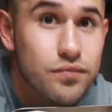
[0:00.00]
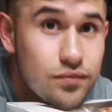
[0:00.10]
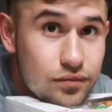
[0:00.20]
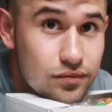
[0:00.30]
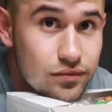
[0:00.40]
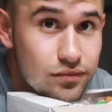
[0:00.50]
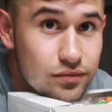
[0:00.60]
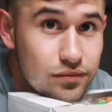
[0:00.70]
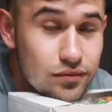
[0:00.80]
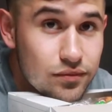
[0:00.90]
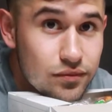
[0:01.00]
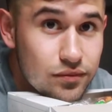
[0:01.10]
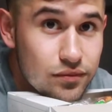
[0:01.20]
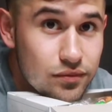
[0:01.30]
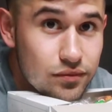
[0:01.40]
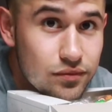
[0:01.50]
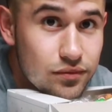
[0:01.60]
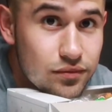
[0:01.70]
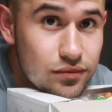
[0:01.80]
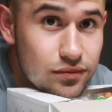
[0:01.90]

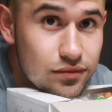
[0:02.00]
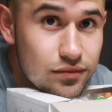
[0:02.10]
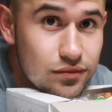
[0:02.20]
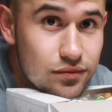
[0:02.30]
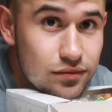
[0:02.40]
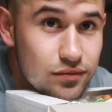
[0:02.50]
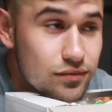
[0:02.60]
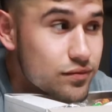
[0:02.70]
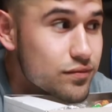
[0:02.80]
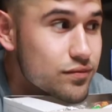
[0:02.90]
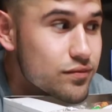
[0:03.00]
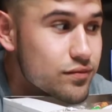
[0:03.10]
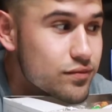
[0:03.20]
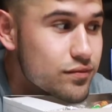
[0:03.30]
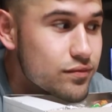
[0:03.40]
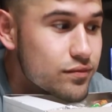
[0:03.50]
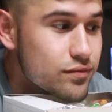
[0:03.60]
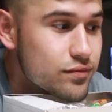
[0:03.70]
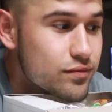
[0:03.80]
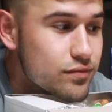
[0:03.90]

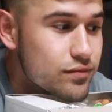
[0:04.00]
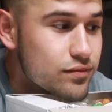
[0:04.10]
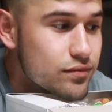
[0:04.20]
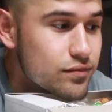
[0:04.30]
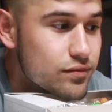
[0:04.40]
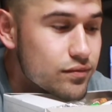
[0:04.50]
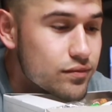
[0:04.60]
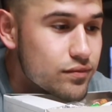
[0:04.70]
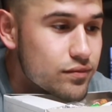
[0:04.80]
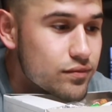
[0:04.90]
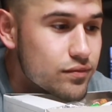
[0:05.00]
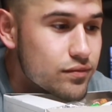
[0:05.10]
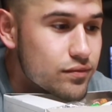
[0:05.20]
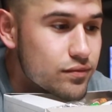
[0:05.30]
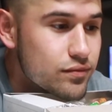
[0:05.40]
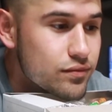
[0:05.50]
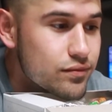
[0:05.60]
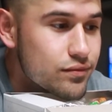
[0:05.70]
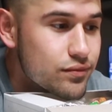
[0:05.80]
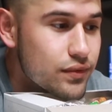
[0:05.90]

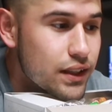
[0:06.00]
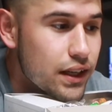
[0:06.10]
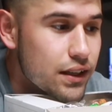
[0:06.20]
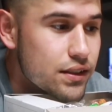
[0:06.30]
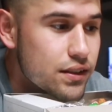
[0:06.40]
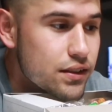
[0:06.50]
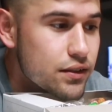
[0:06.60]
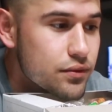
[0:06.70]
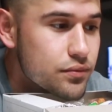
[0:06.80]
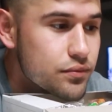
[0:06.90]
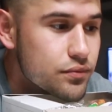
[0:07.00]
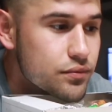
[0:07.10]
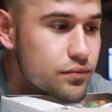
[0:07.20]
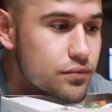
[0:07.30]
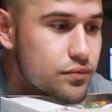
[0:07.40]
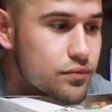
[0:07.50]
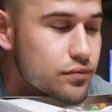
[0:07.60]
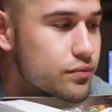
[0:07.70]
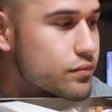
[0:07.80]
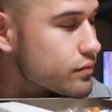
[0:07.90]
The person shown says nothing.